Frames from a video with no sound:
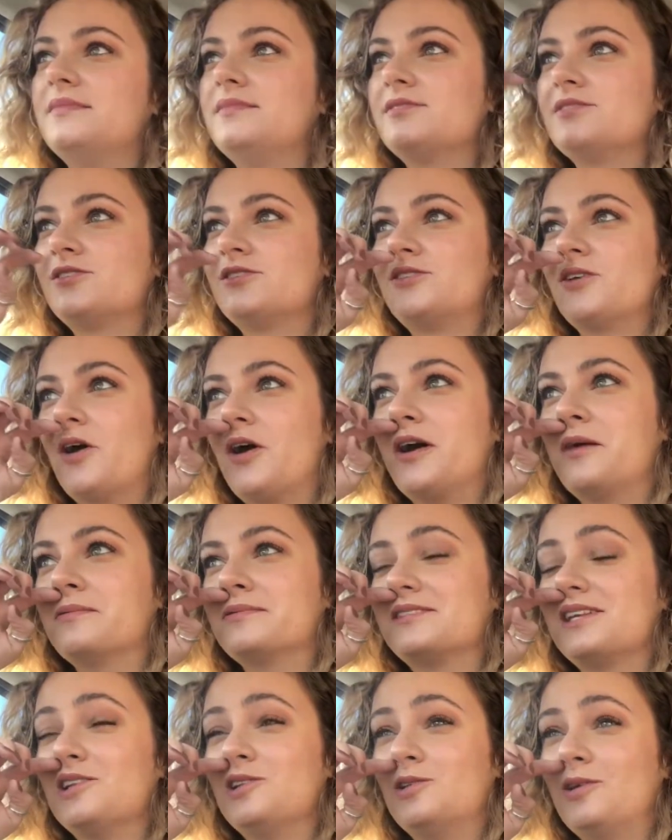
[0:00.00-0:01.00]
So
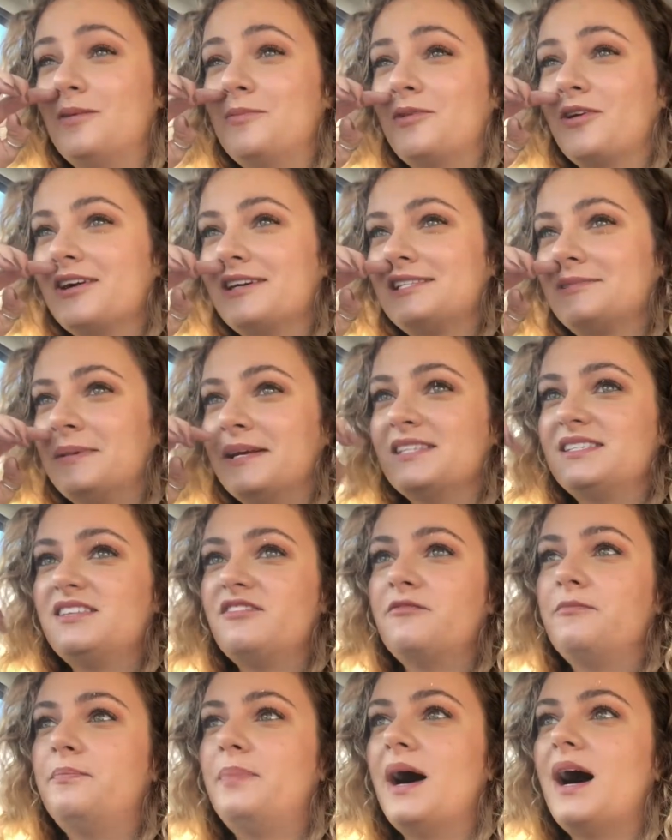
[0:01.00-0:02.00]
more
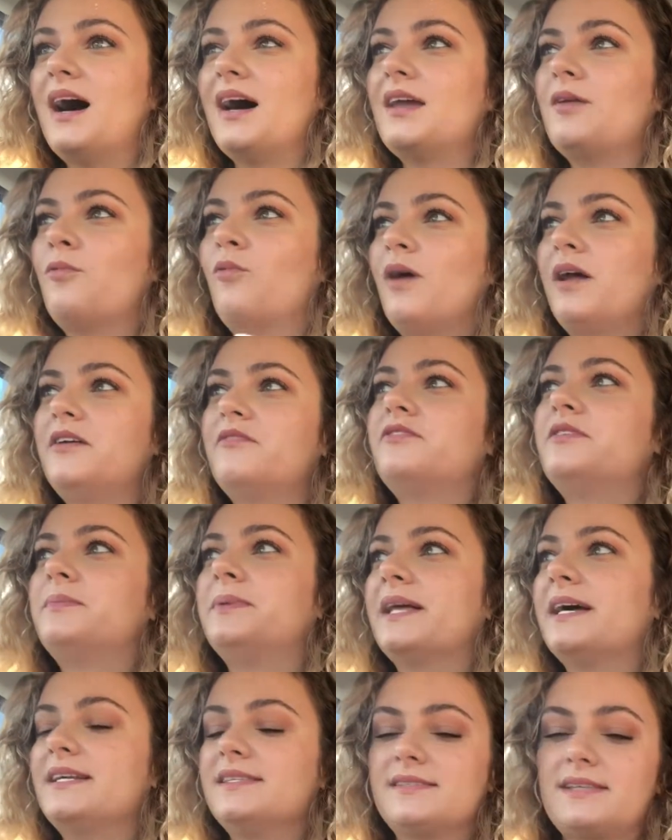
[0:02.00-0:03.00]
expensive, but one of the
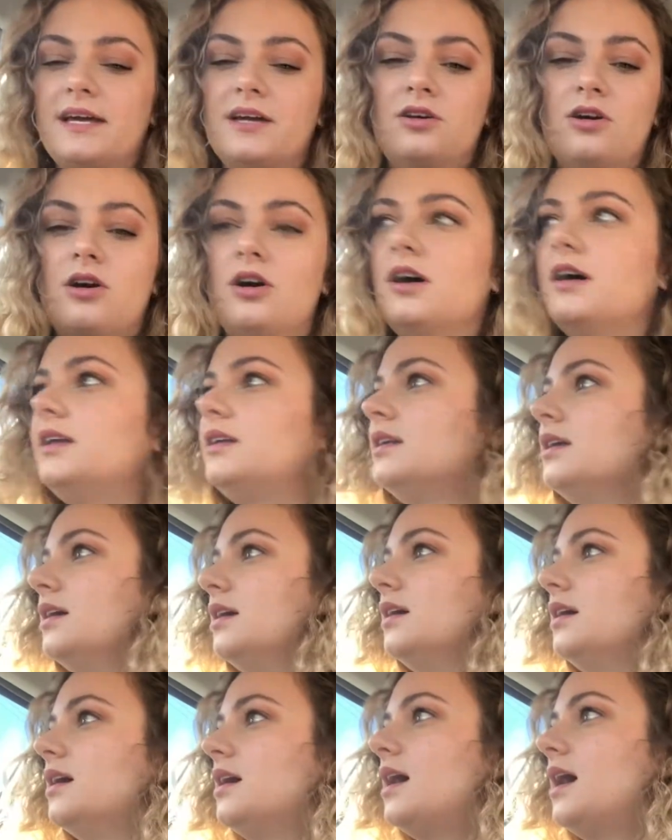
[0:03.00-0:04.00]
plants I got,
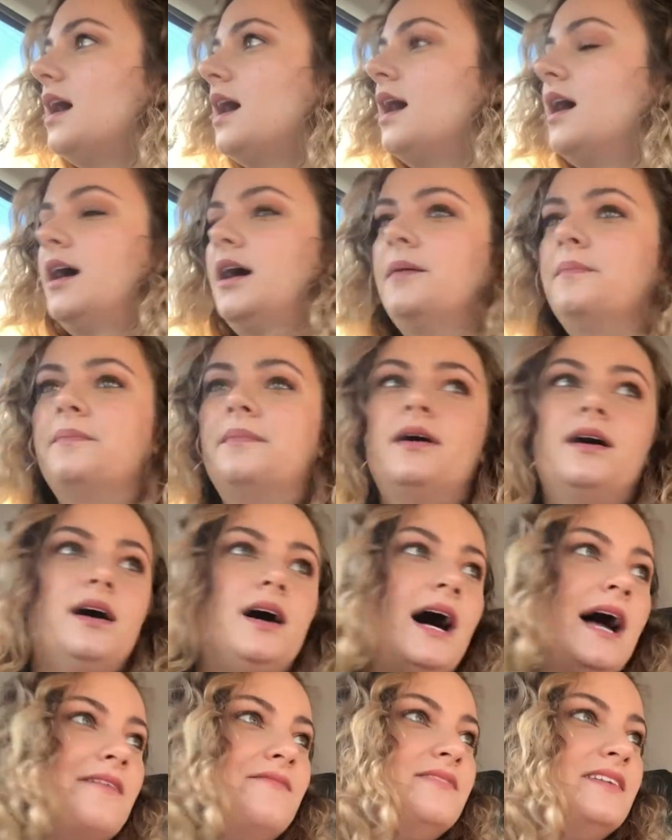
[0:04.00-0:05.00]

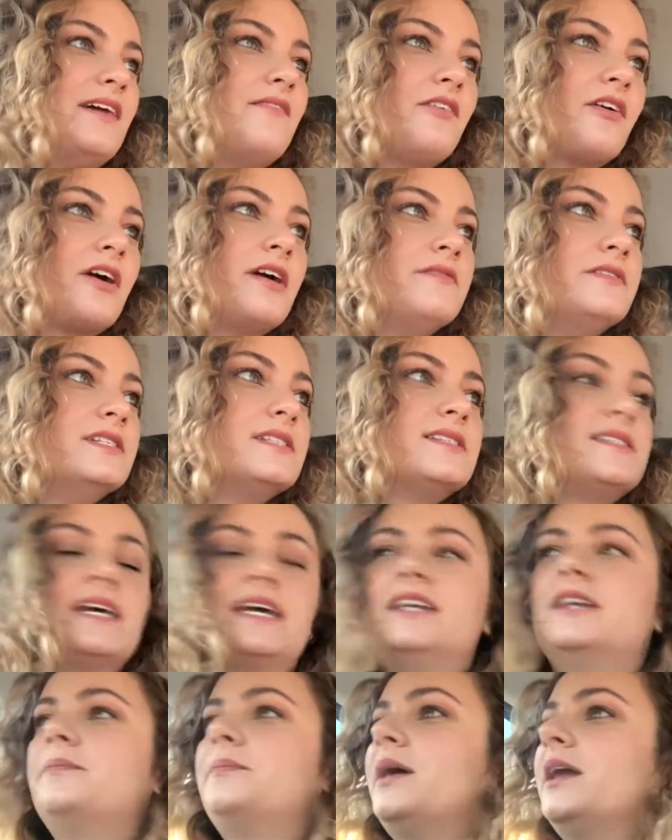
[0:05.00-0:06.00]
I've never even
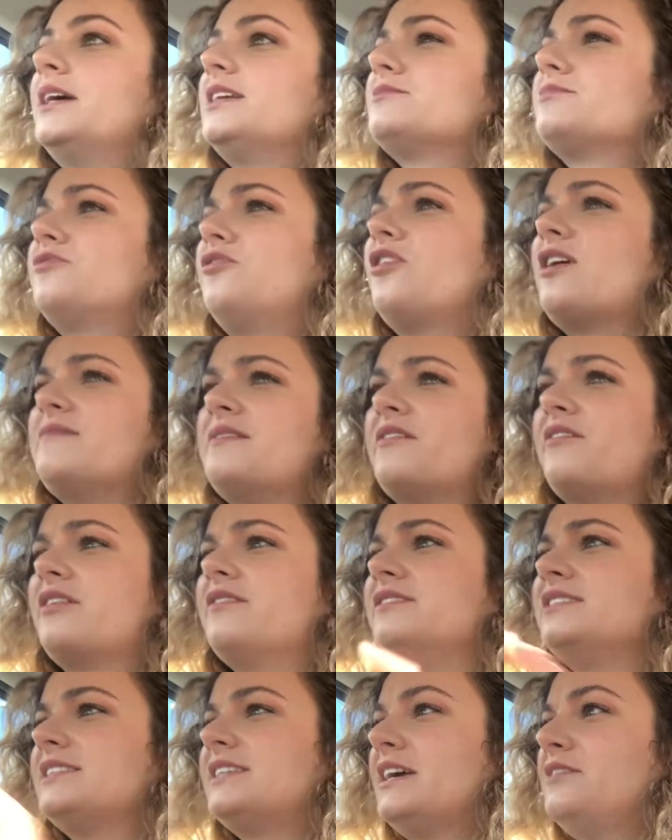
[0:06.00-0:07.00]
seen at Bunnings before. I've never
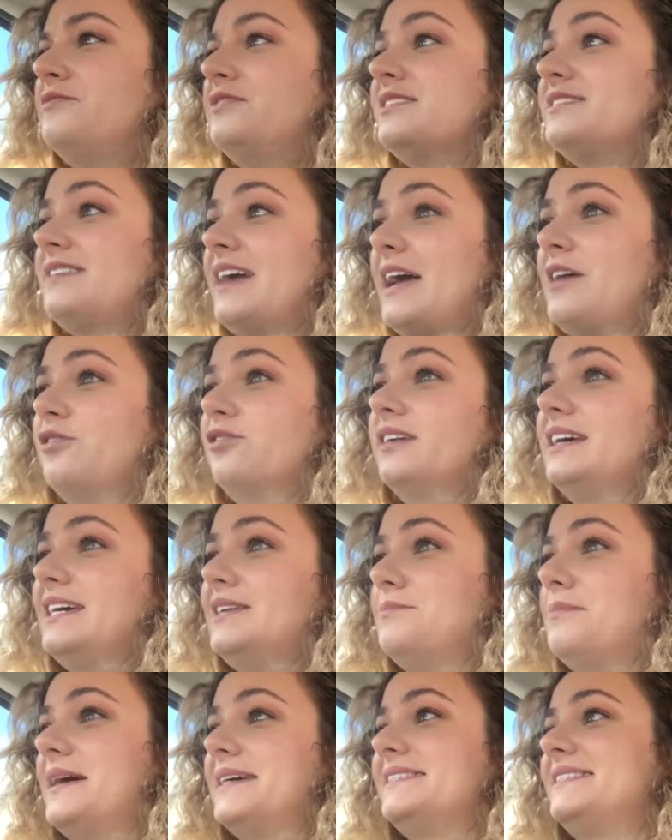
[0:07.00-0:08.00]
even seen for sale in
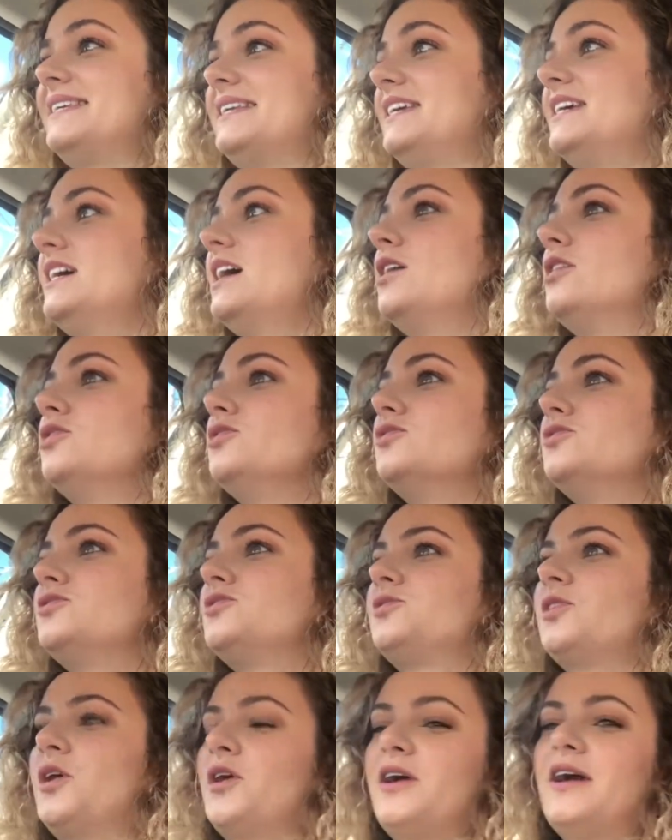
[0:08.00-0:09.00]
my city,
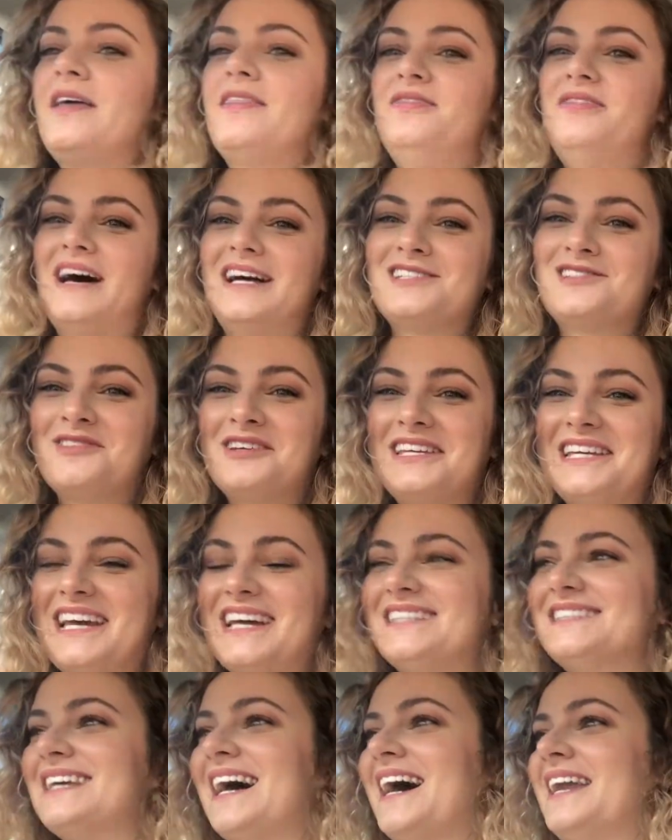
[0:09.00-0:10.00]
so that's really
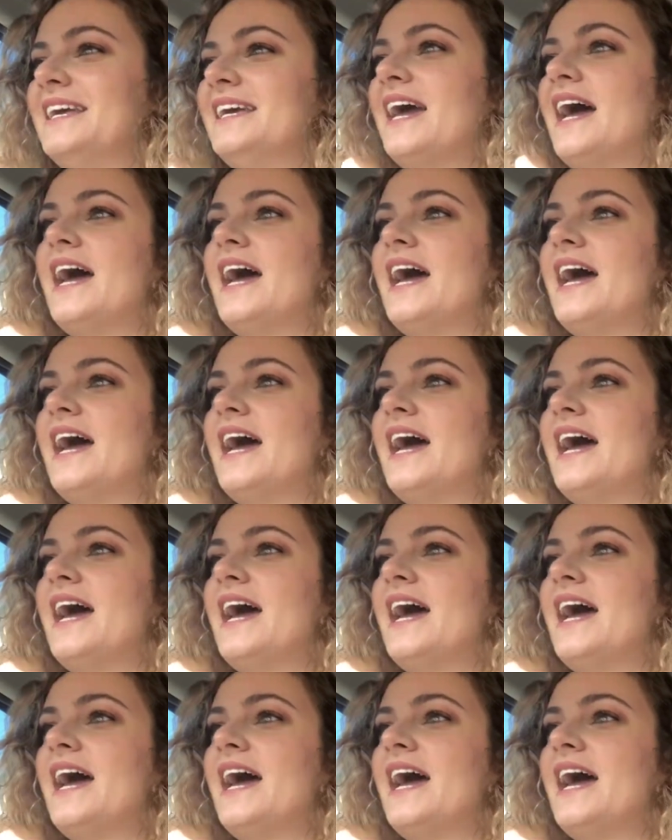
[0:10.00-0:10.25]
exciting.